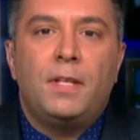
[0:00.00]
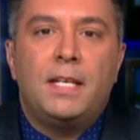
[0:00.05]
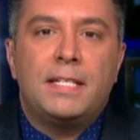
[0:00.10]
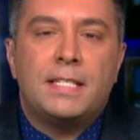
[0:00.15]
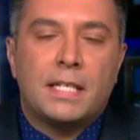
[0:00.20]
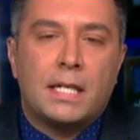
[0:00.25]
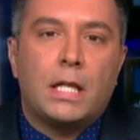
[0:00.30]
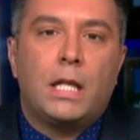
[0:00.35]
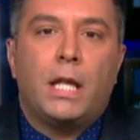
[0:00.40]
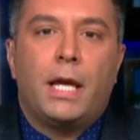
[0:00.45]

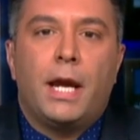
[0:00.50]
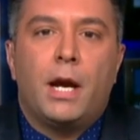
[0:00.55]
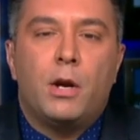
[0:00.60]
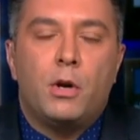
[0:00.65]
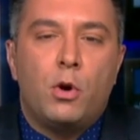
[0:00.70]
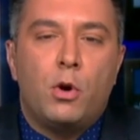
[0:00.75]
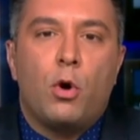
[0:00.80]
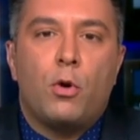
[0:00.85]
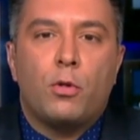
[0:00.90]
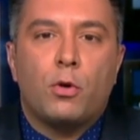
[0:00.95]
declare
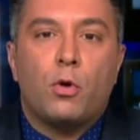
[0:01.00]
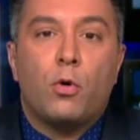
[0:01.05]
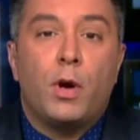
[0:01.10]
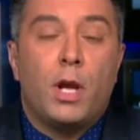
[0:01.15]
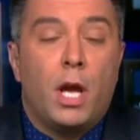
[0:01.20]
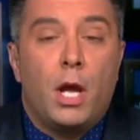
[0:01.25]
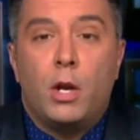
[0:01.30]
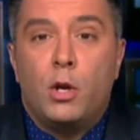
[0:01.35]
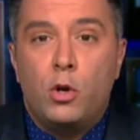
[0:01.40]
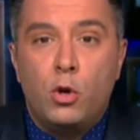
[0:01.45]
North
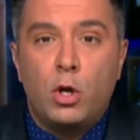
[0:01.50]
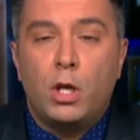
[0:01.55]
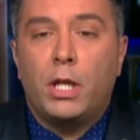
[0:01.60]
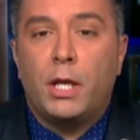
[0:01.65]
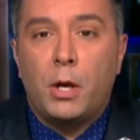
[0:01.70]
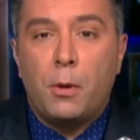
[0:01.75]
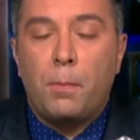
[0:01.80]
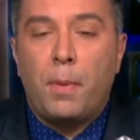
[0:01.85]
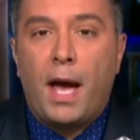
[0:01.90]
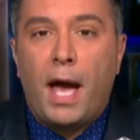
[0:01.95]
Korea a
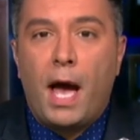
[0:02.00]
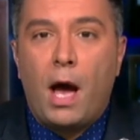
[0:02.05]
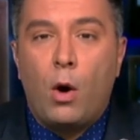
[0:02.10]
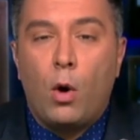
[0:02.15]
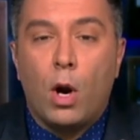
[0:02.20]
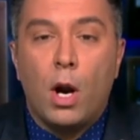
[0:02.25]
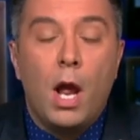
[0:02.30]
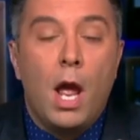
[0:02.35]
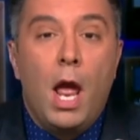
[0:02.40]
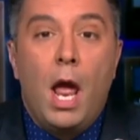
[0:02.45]
nuclear power.